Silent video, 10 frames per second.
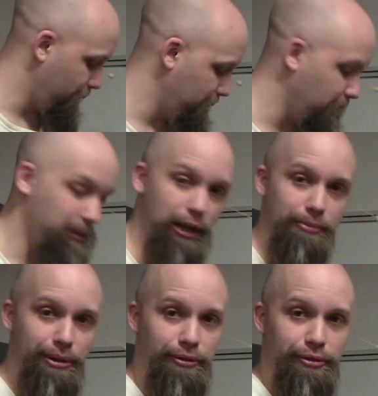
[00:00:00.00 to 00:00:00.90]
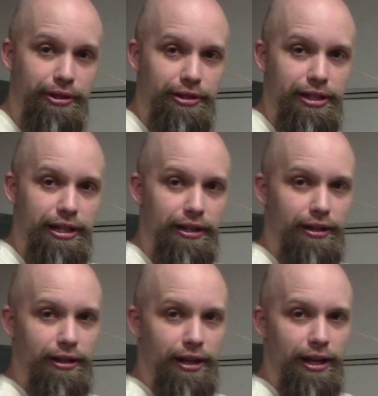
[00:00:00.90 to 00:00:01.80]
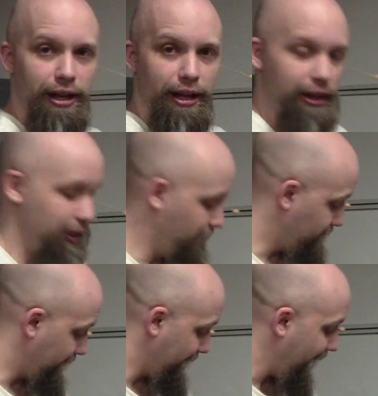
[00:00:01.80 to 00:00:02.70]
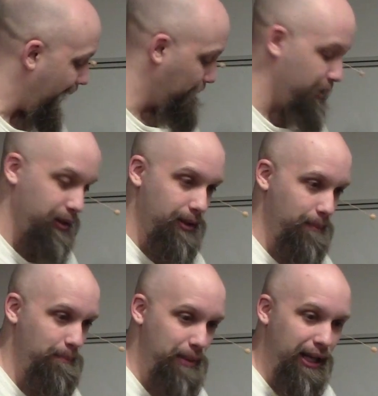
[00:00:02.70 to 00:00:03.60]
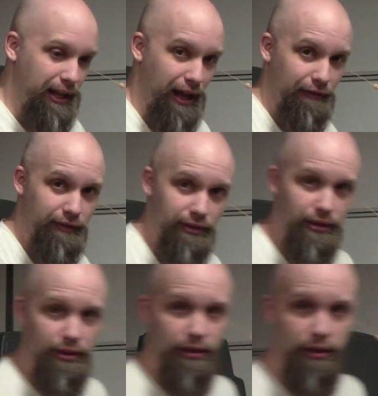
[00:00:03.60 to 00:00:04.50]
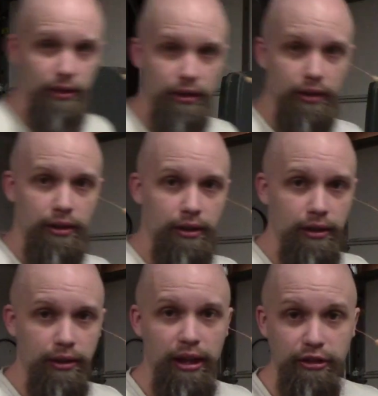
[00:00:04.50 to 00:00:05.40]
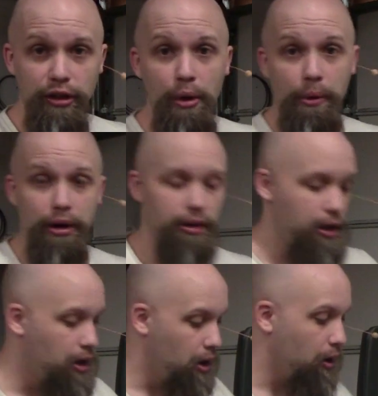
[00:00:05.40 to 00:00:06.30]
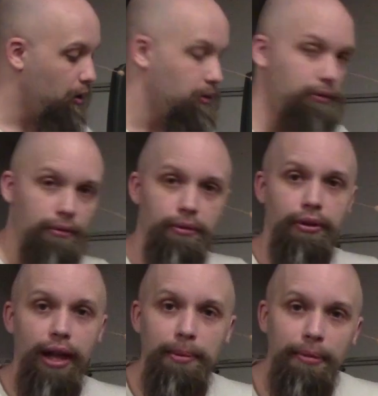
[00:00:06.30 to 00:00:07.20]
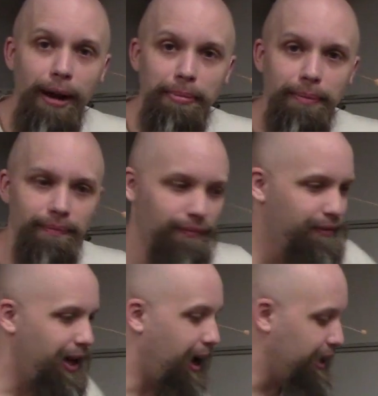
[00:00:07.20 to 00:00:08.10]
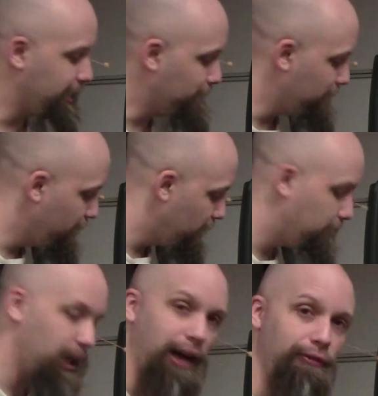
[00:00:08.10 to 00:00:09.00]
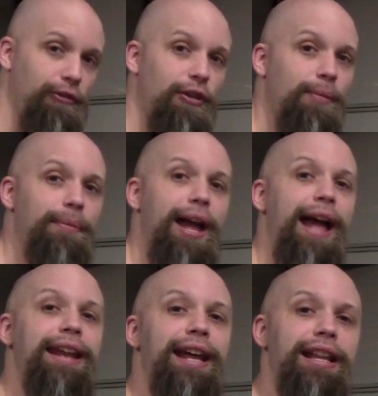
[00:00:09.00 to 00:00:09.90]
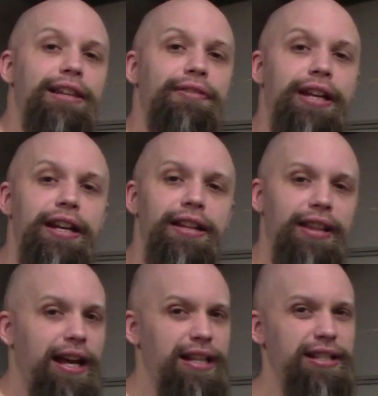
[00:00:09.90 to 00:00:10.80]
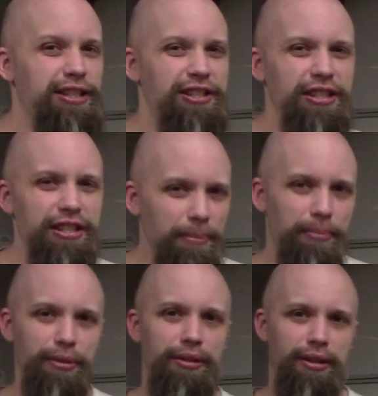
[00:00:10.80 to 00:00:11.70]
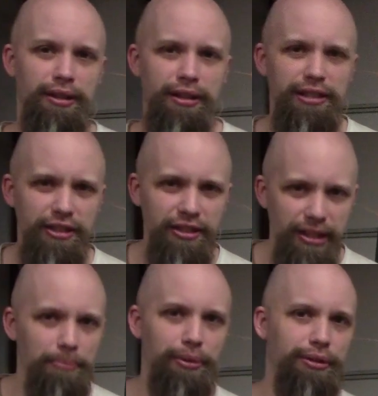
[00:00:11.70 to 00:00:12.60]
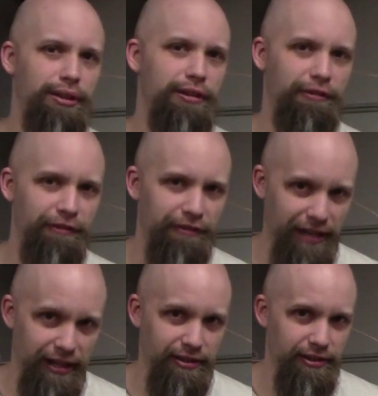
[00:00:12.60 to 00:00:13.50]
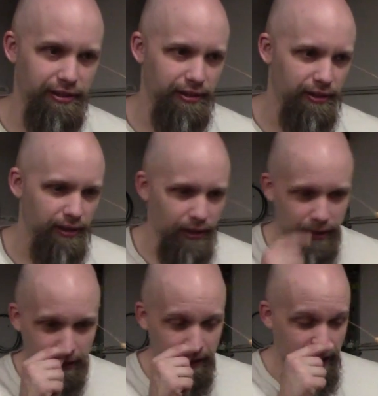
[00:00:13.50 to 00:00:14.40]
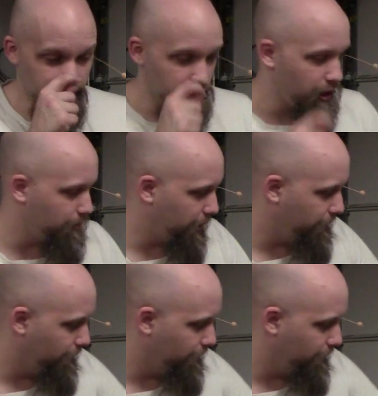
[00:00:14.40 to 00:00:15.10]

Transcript: I'm bending my elbow, and you can see there's a gap big enough. It's lower. Not a problem. I can build a platform and elevate it. That is a simple, simple fix, ladies and gentlemen.